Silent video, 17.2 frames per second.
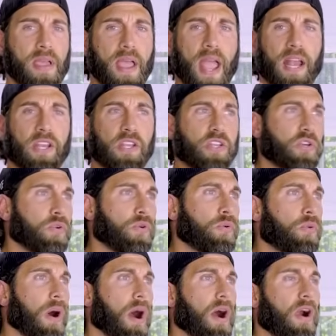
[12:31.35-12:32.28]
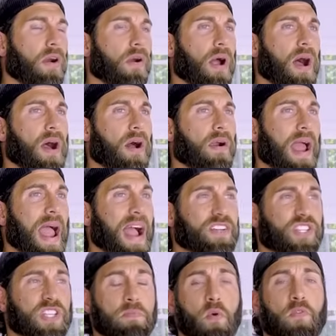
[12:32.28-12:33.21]
and you are
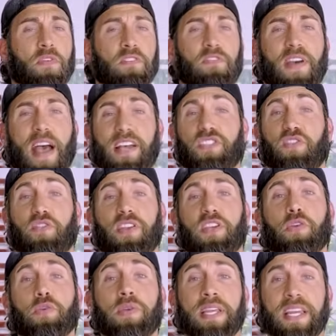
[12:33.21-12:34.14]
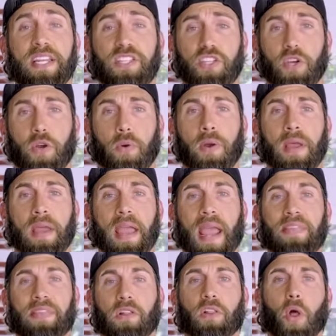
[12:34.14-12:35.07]
actually moving faster than you need to,
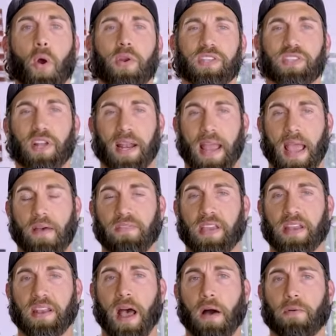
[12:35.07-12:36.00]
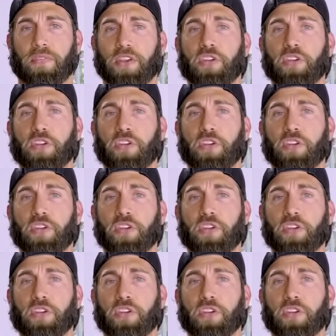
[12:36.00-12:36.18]
and the load is not heavy enough.